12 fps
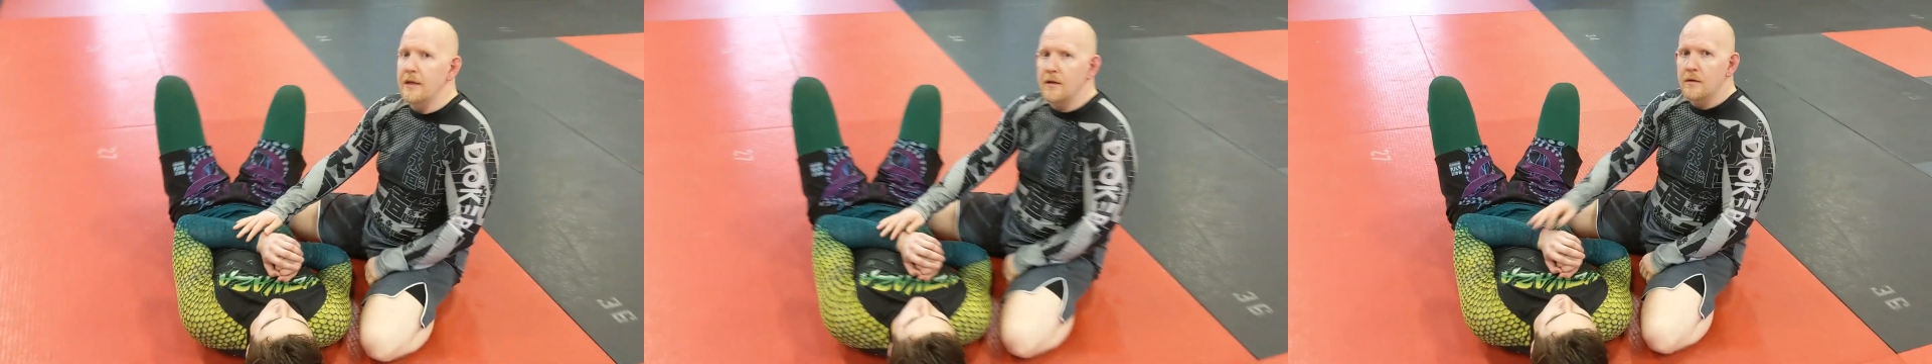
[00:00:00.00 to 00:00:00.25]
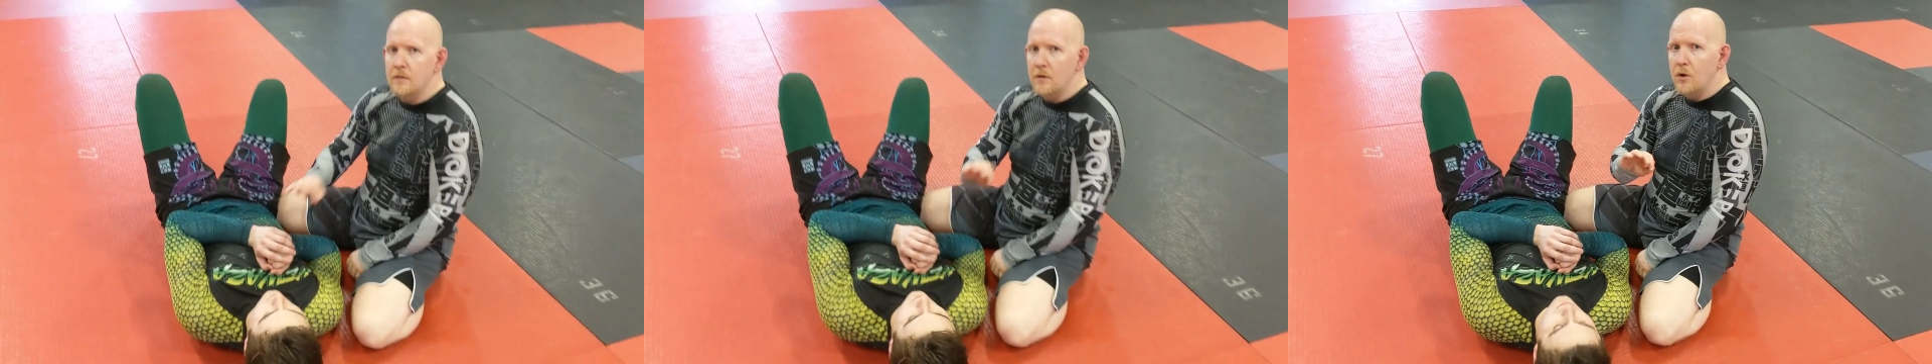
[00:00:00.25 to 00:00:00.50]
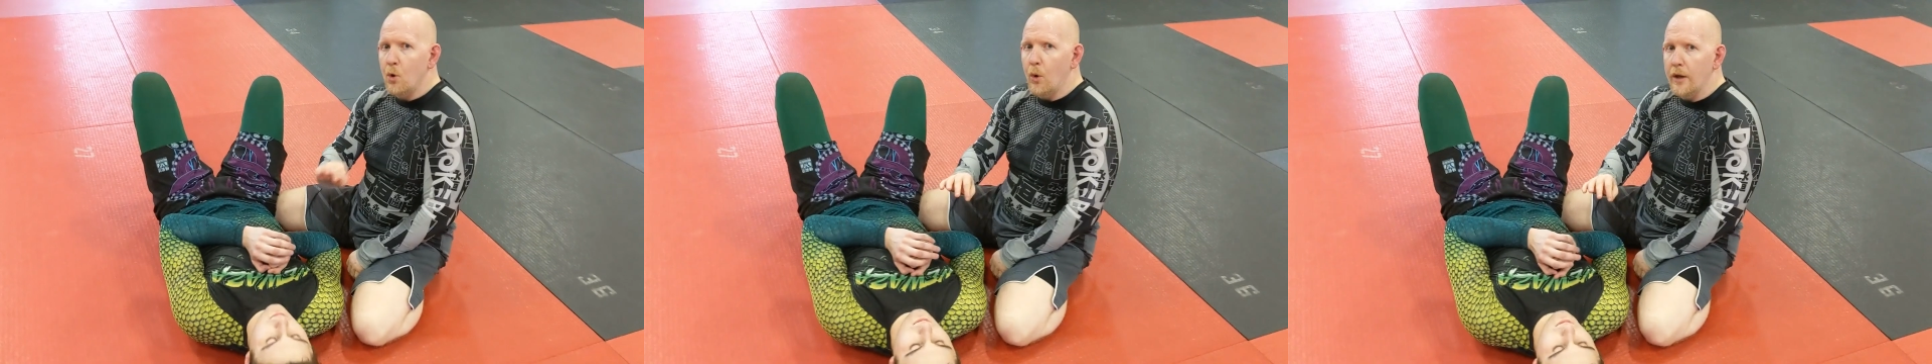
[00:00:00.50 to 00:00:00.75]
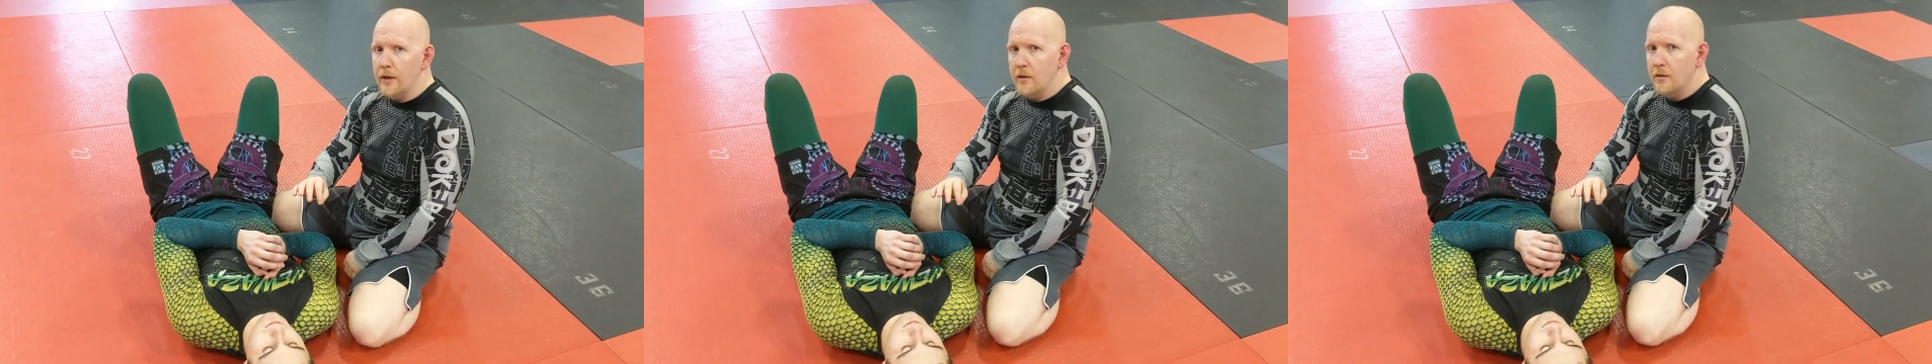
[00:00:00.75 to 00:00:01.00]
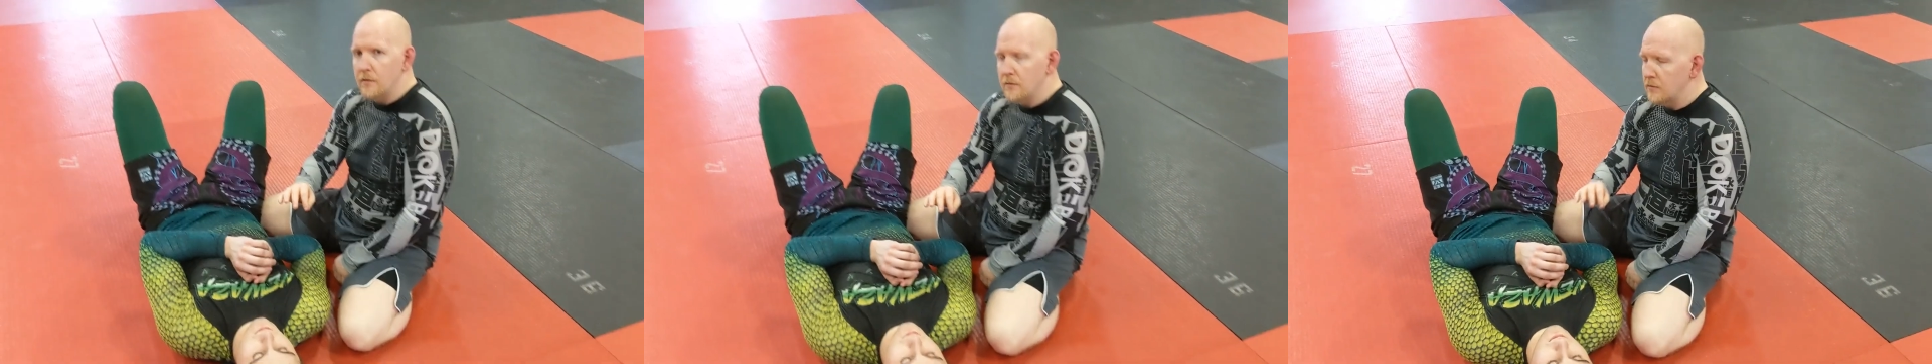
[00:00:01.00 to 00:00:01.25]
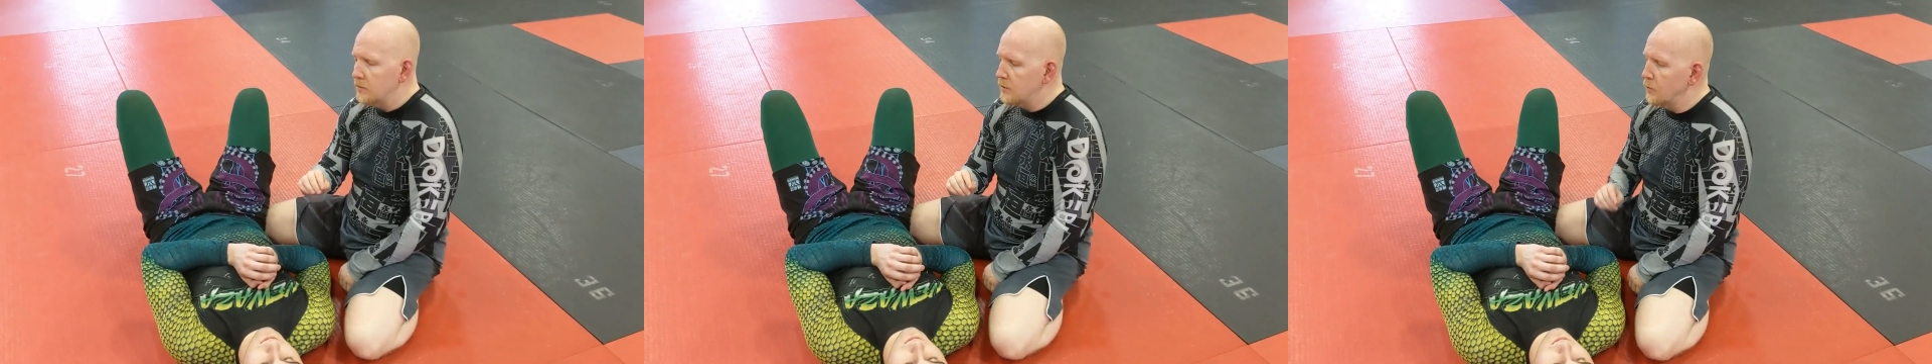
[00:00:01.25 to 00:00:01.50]
be quick
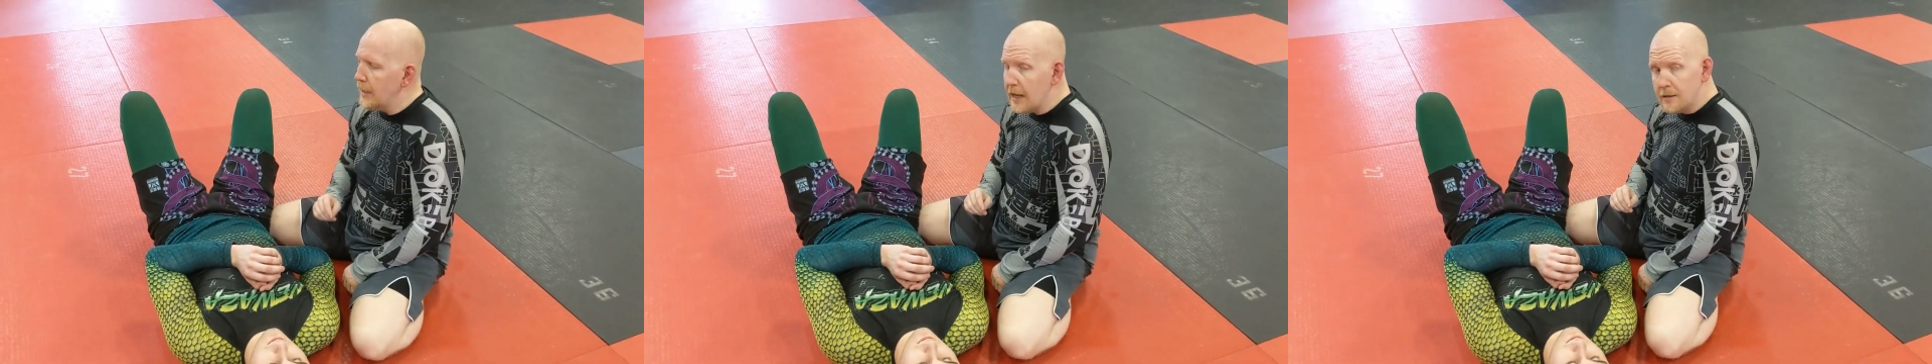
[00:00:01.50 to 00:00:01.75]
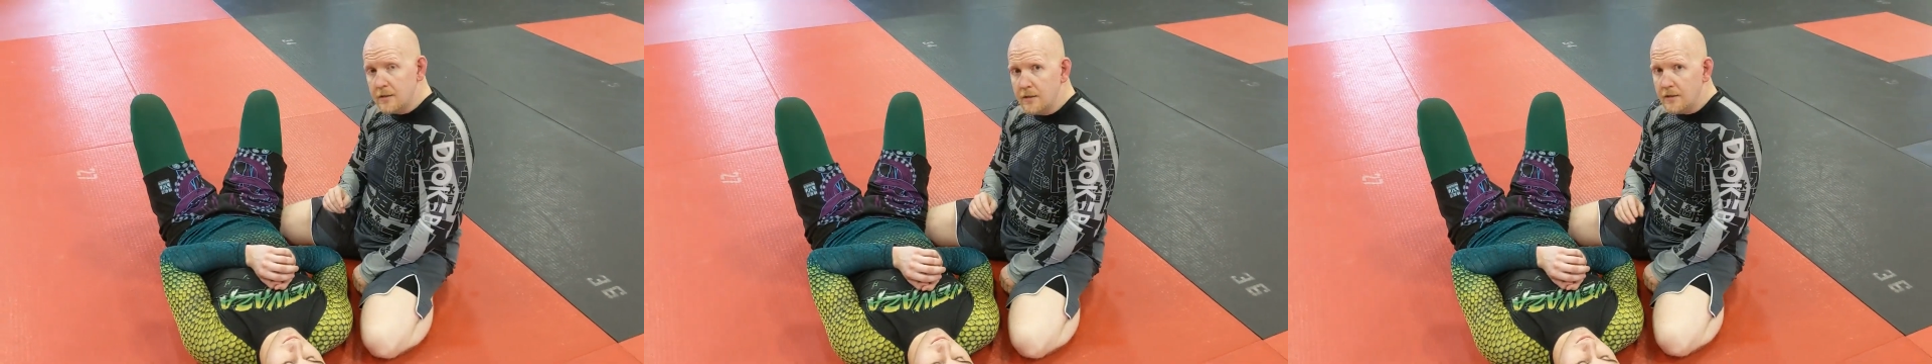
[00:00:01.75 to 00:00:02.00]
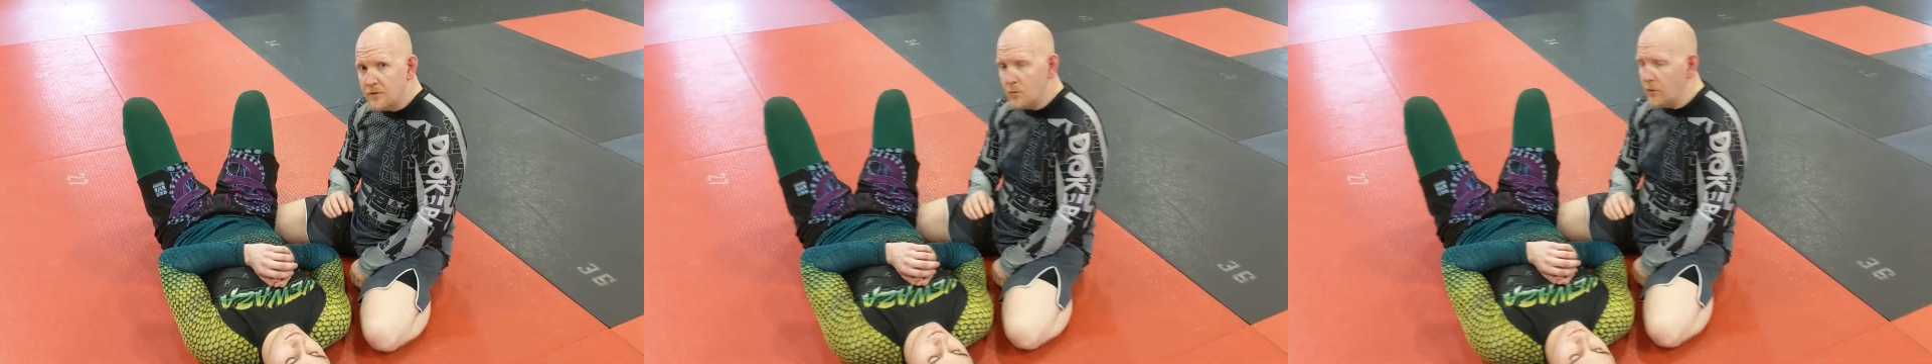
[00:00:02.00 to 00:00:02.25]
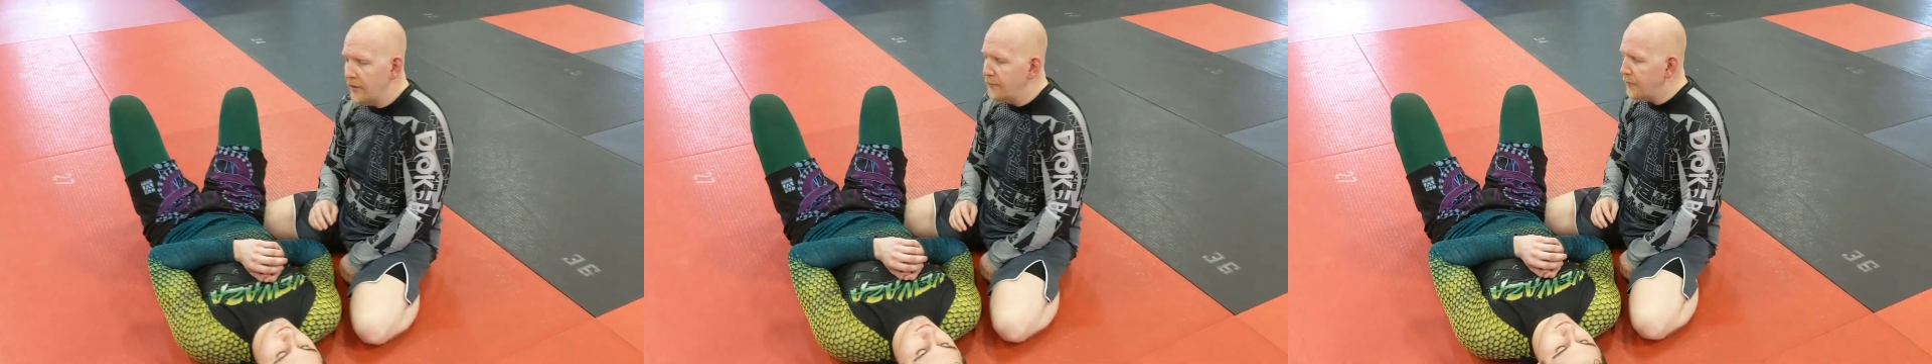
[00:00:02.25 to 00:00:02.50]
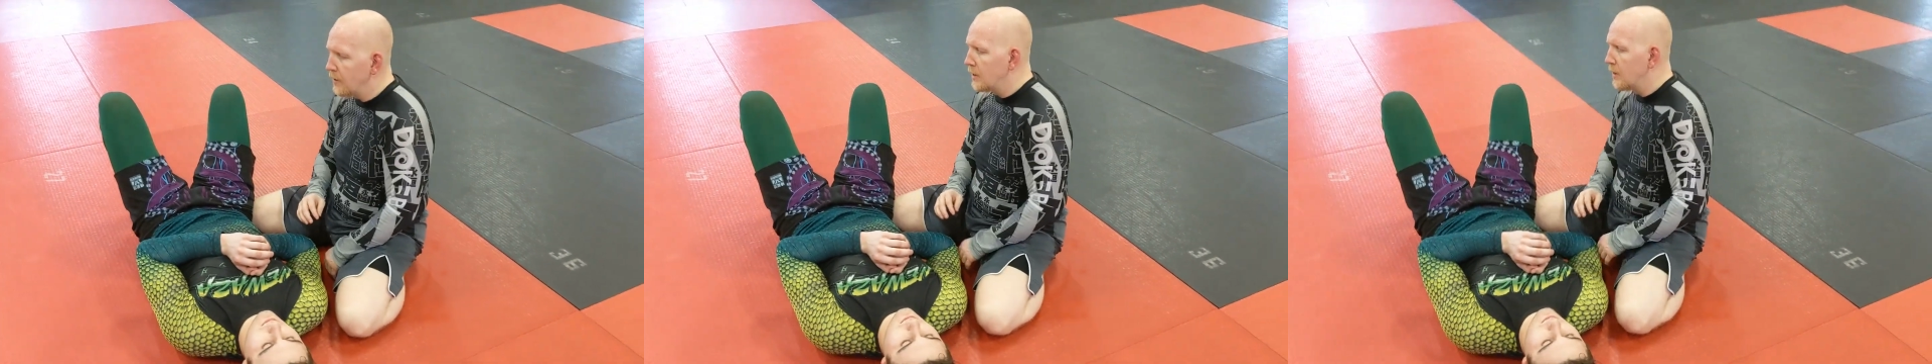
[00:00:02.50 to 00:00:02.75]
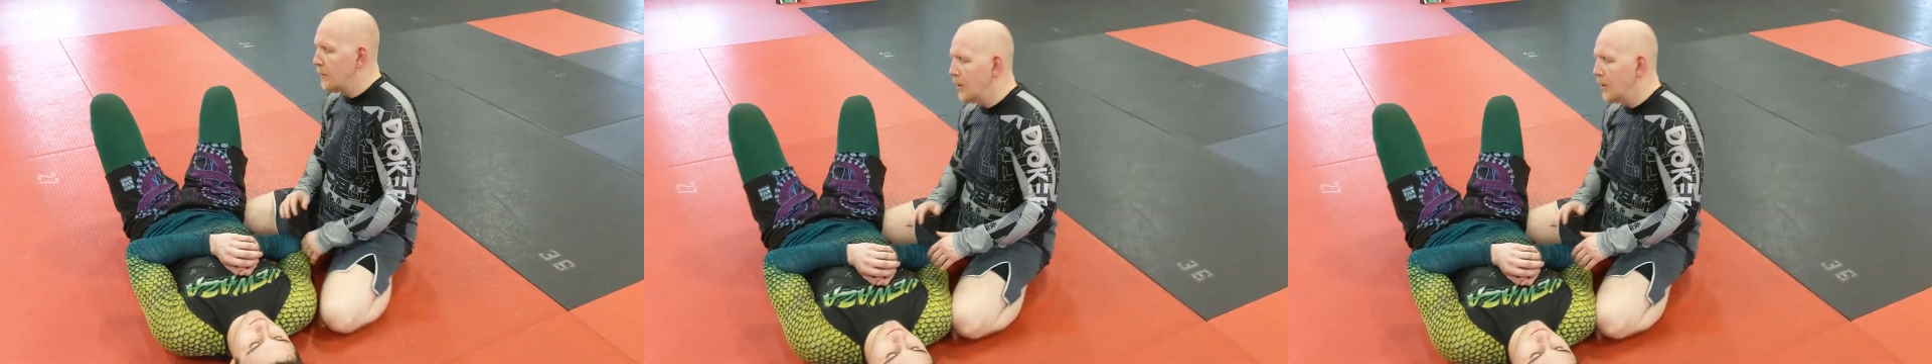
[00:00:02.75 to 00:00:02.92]
to react to this when I feel it